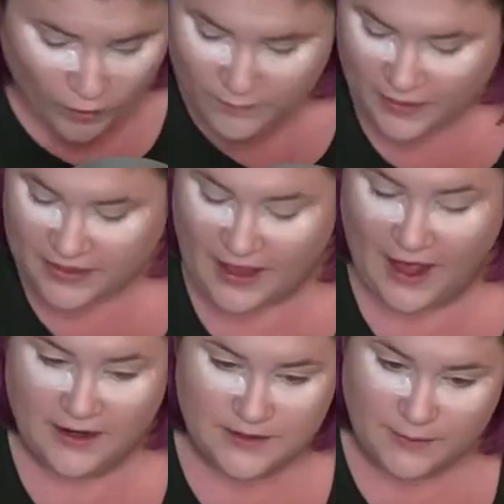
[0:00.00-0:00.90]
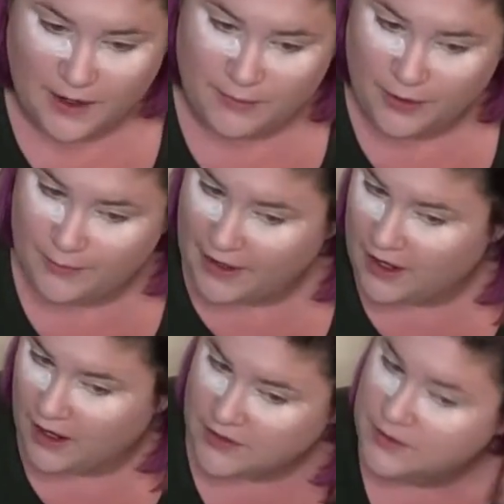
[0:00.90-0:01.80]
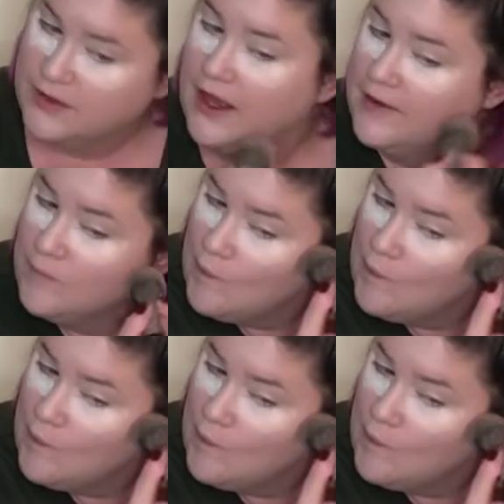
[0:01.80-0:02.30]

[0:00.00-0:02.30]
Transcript: But that is where I put my contour line.